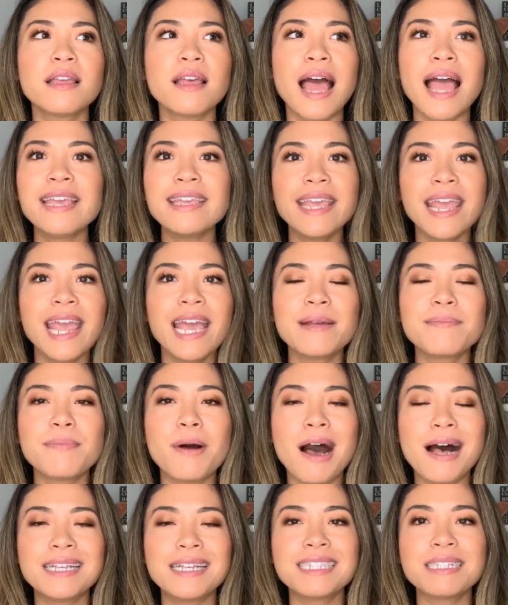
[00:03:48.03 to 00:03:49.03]
I can't
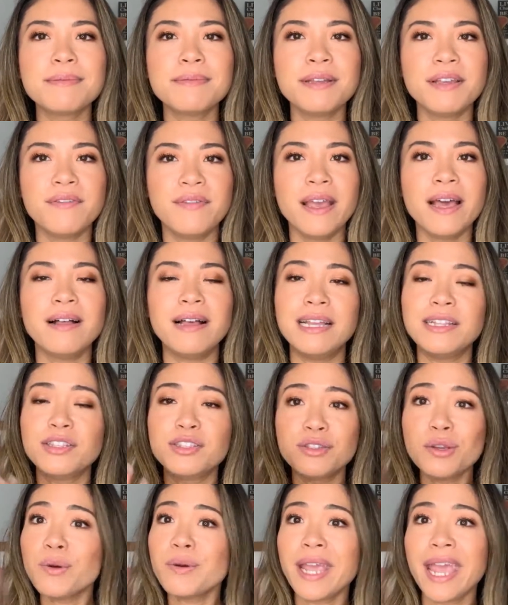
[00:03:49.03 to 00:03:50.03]
possibly fail, and
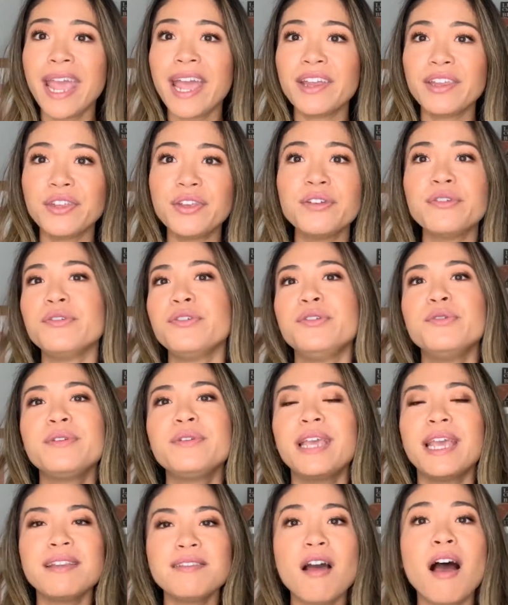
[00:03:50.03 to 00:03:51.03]
so can't you. You
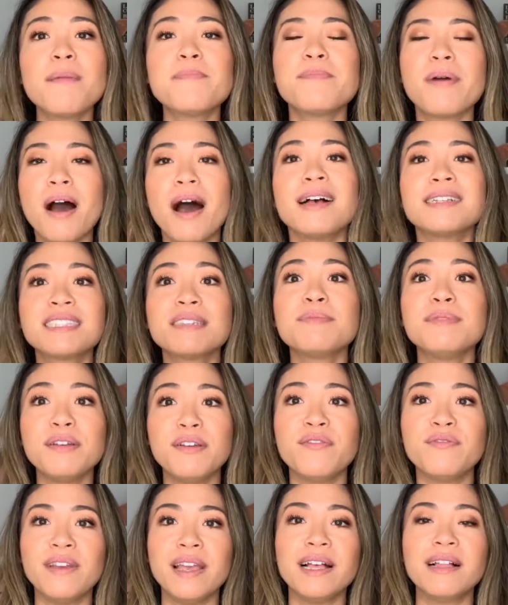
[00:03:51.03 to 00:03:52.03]
cannot possibly
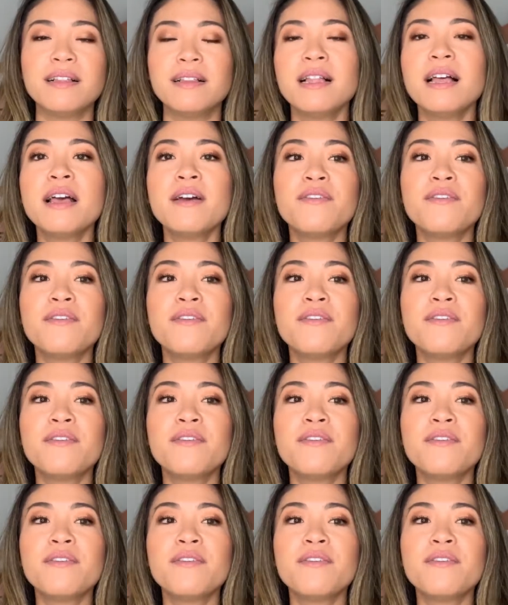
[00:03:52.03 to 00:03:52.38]
fail.